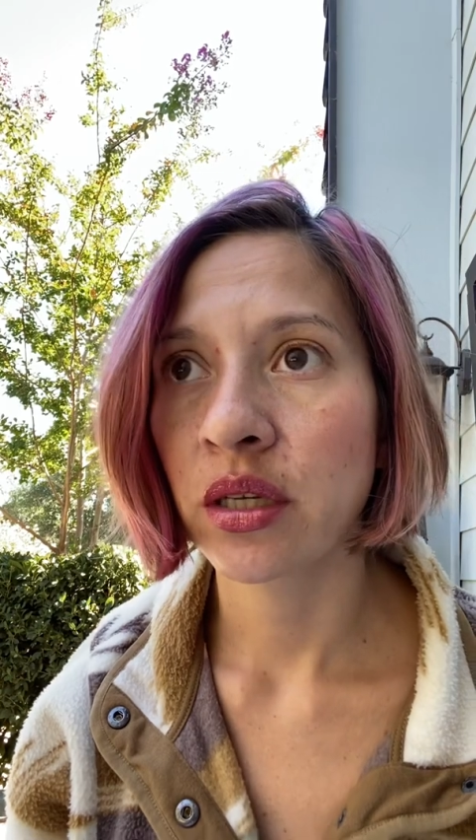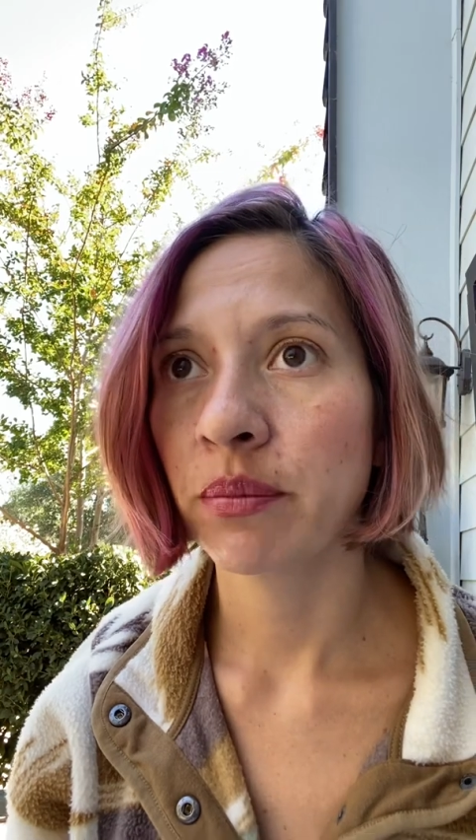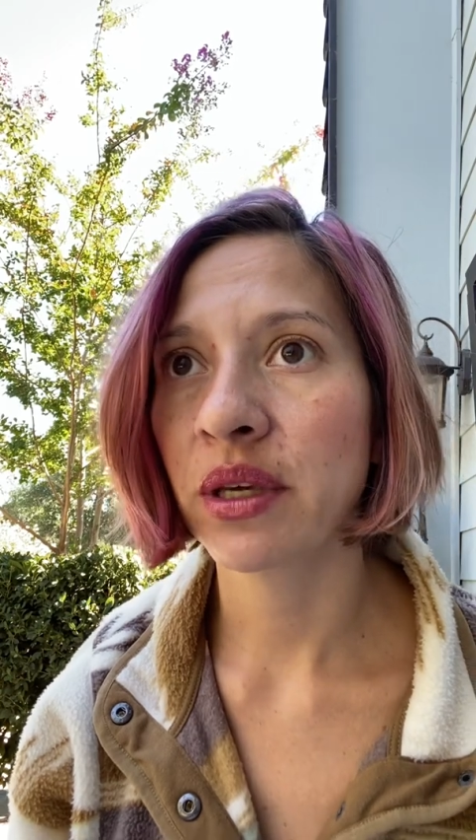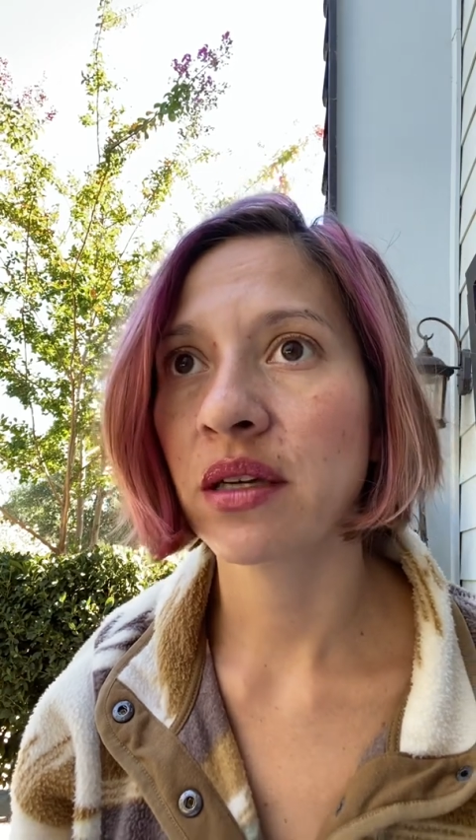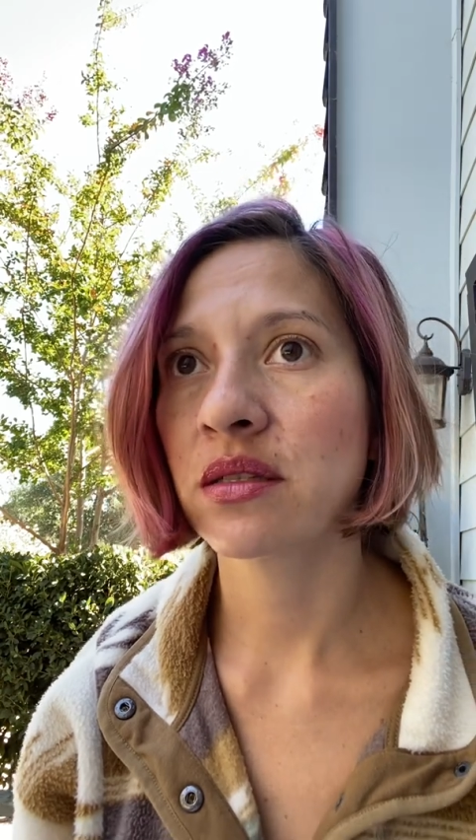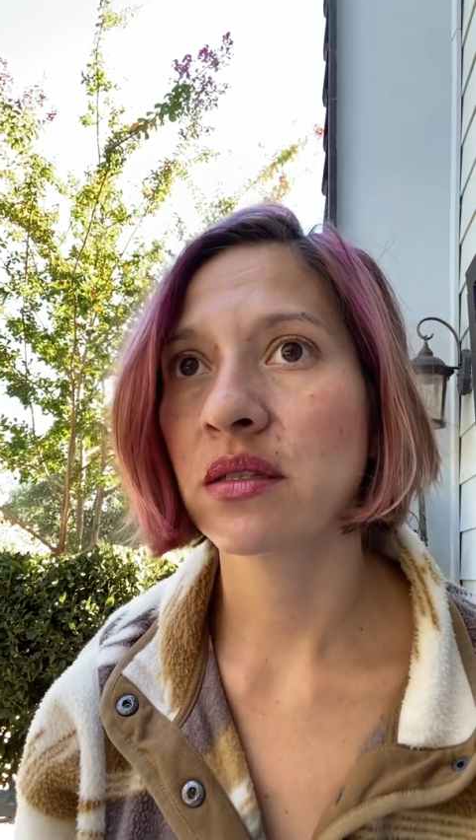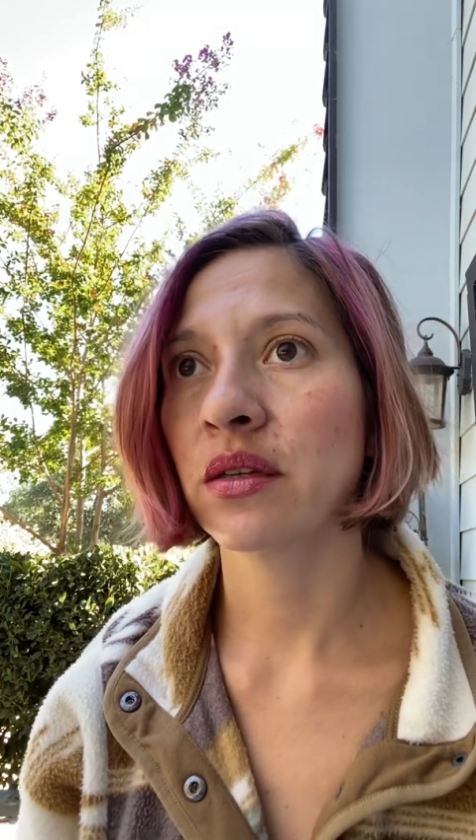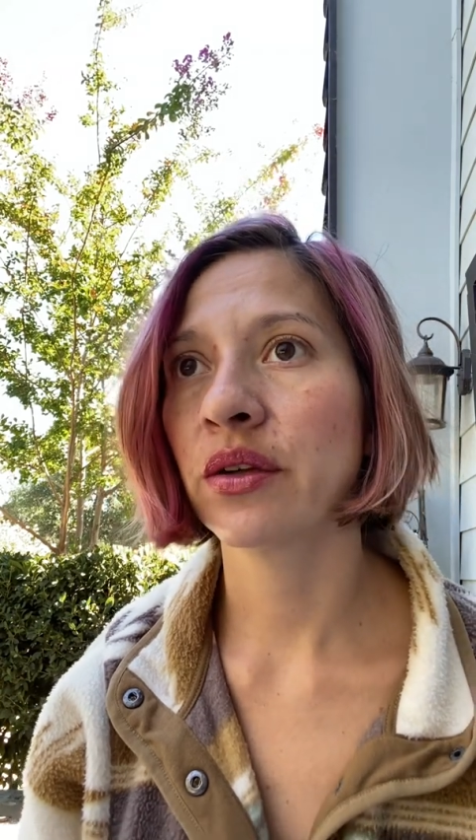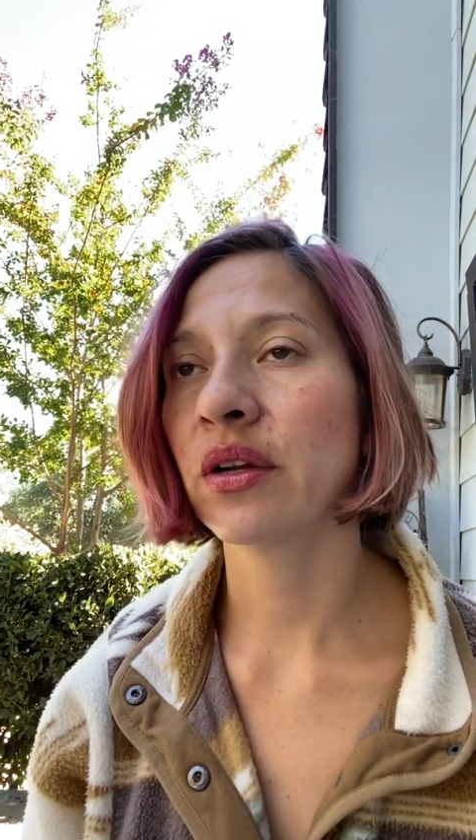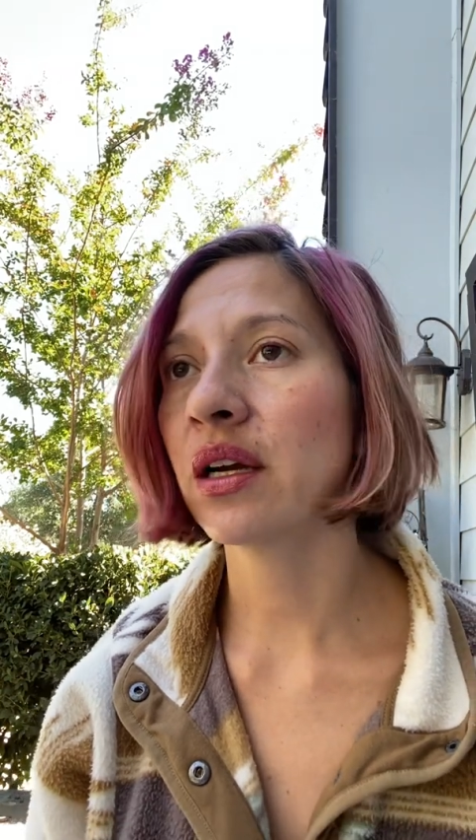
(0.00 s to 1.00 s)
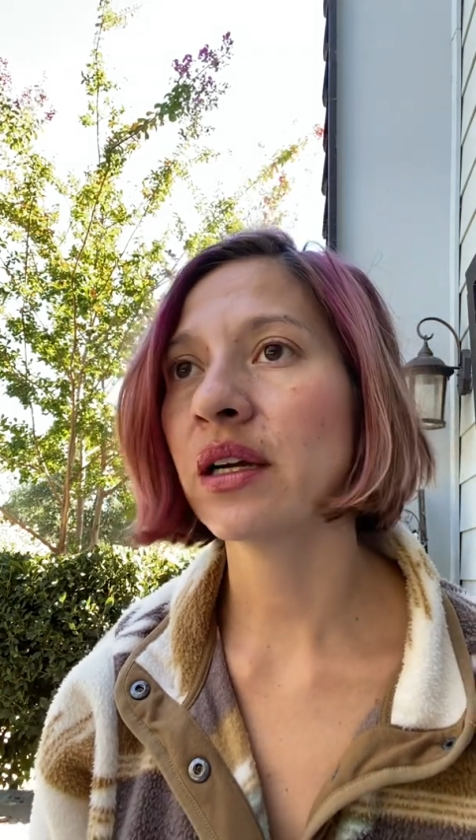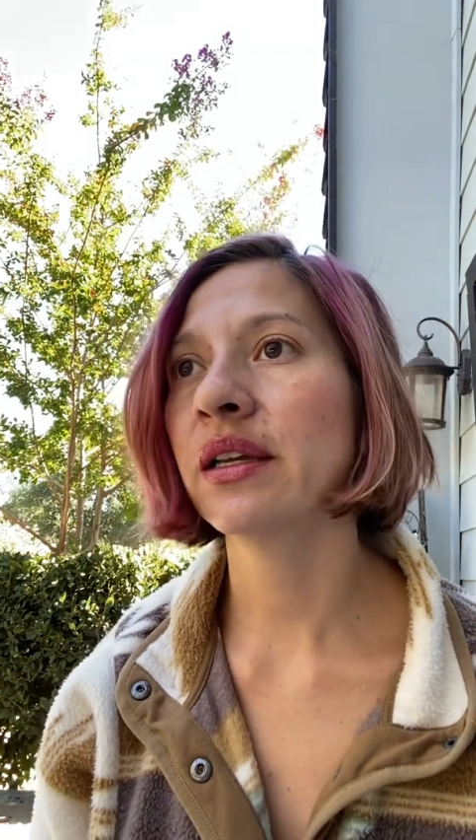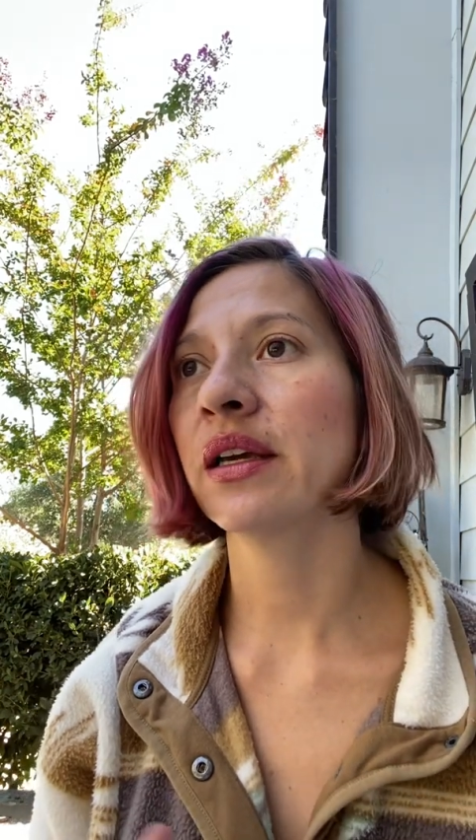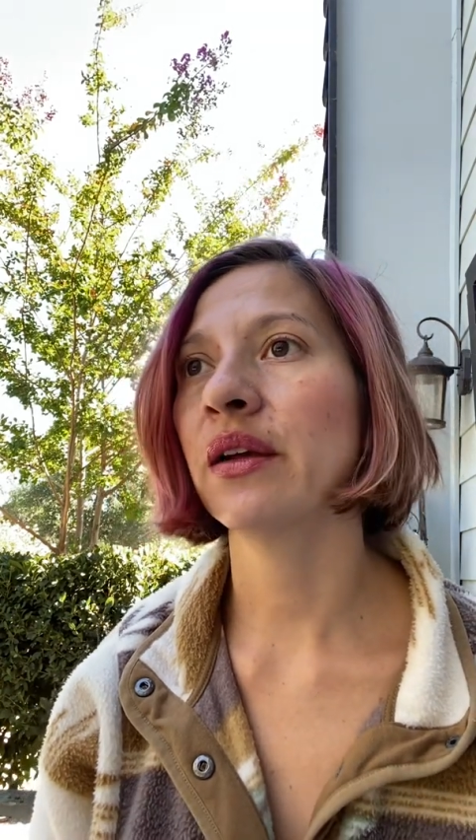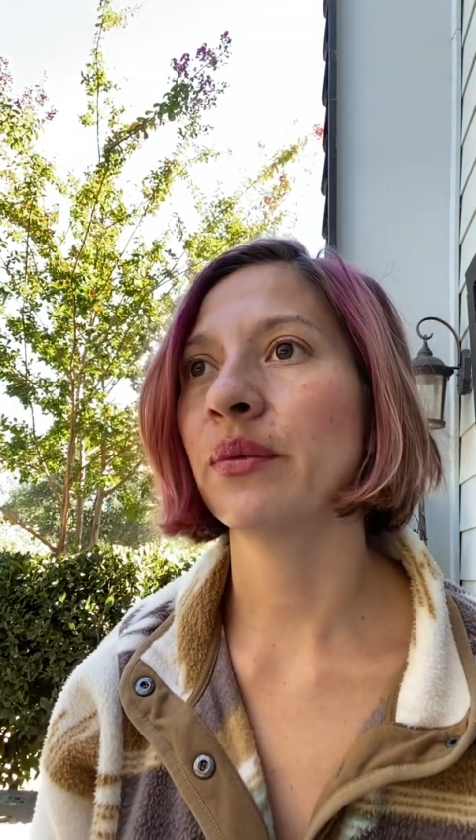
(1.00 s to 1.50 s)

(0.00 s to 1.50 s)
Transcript: because you're not going to get